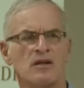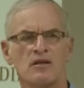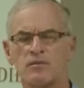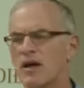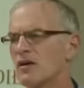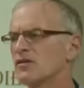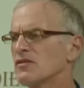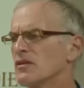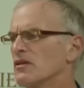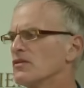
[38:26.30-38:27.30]
The
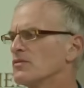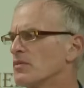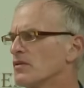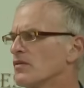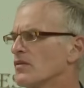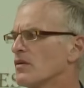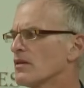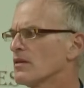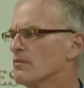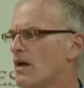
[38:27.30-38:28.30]
Palestinians put
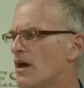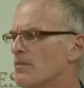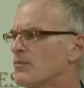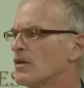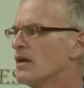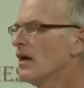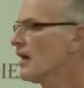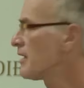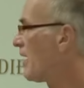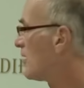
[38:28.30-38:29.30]
forth a map.
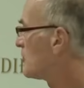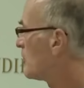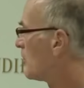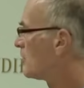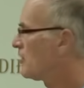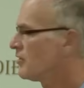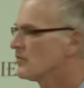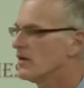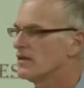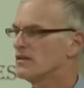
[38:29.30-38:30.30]
I can't show it to you
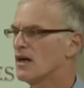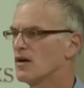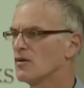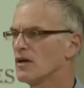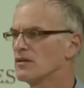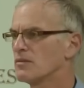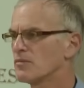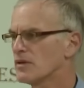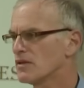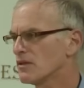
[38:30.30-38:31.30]
right now. I didn't
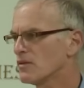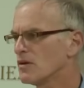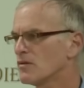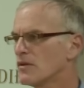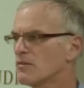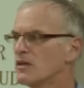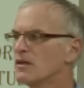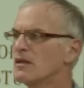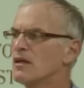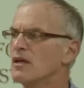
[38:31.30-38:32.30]
bring it along with
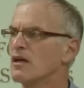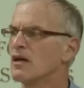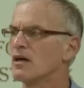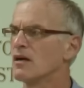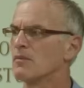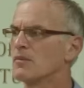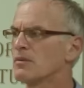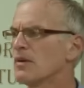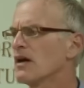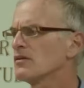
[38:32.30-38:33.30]
me. But
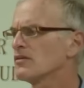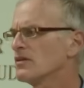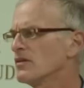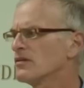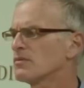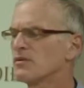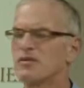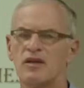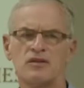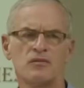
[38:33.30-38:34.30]
the Palestinians
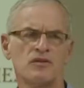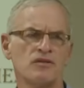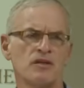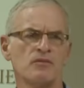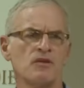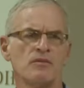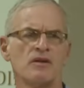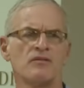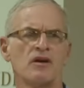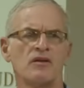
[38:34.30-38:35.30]
presented what seemed to
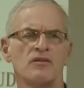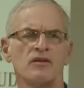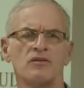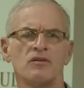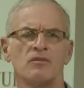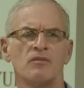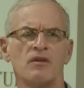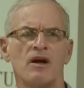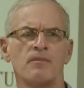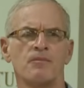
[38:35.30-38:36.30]
me a very reasonable
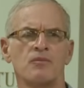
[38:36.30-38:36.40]
map.